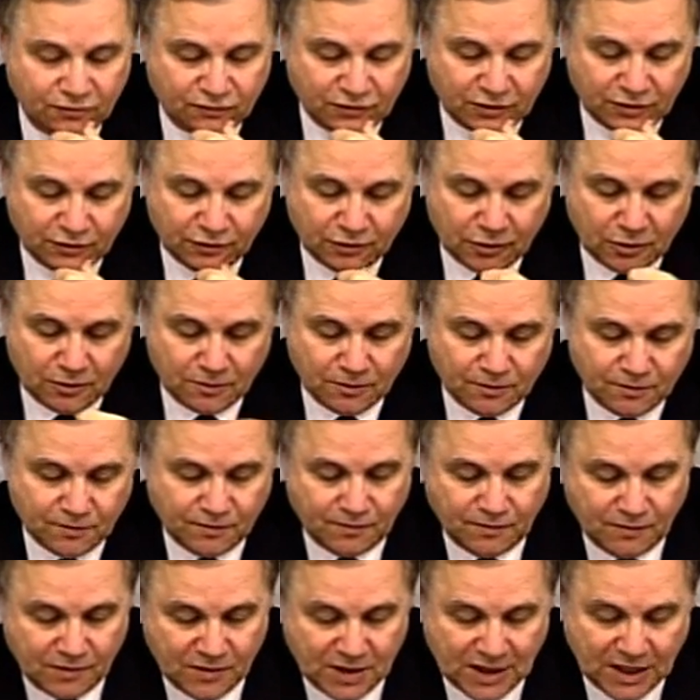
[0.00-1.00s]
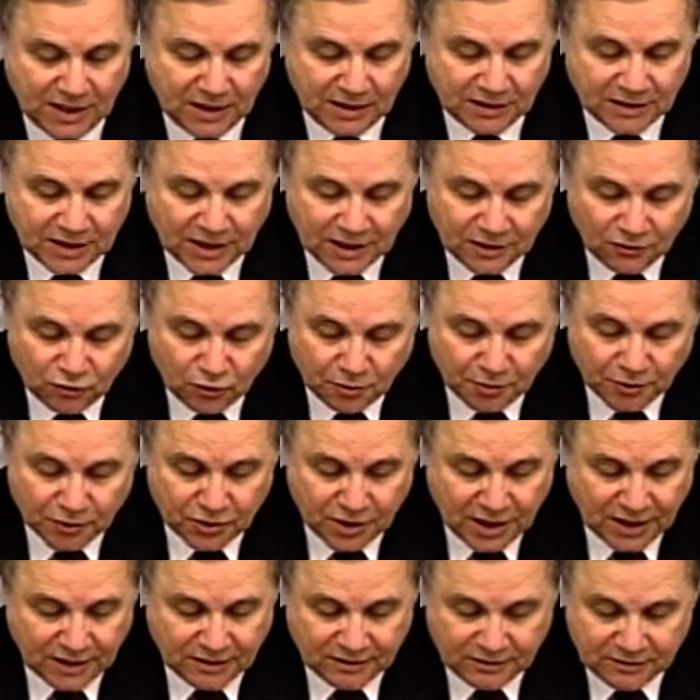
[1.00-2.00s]
reform they intend to
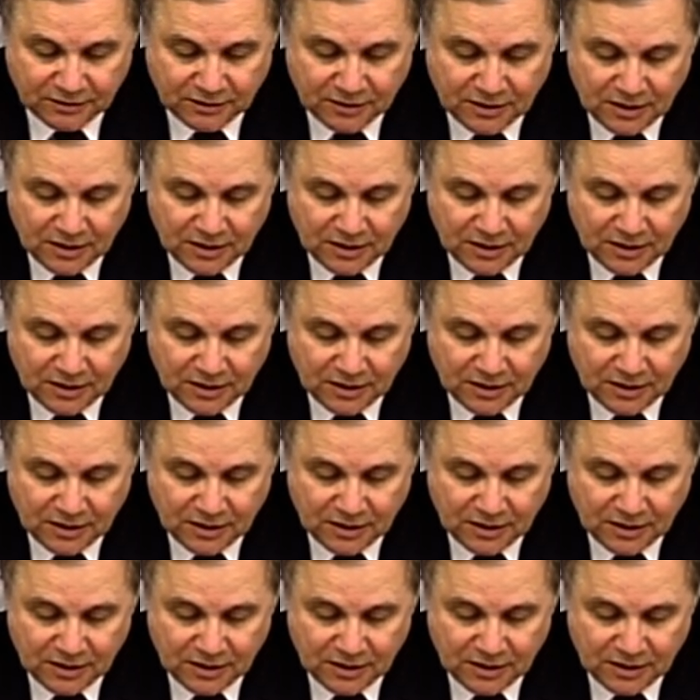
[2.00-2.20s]
protect.